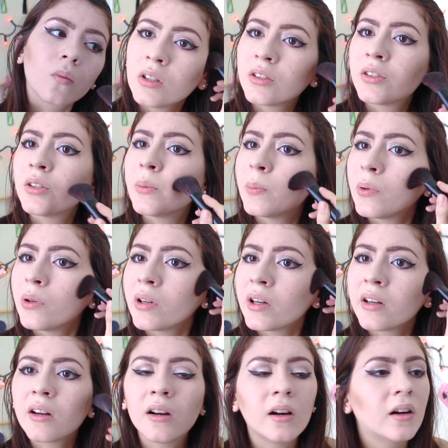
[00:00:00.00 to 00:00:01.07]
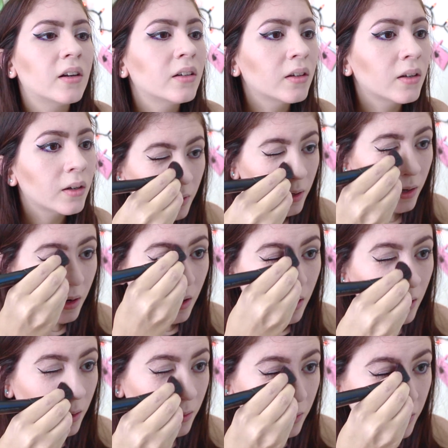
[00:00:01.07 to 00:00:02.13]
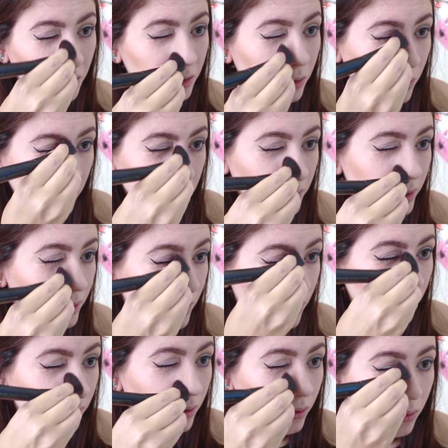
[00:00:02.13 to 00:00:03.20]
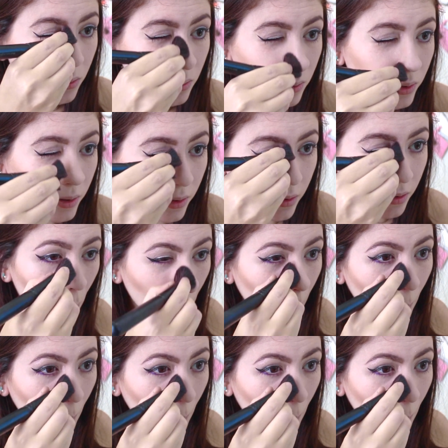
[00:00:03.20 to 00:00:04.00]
Once you put it on, put it on your nose here on the corner.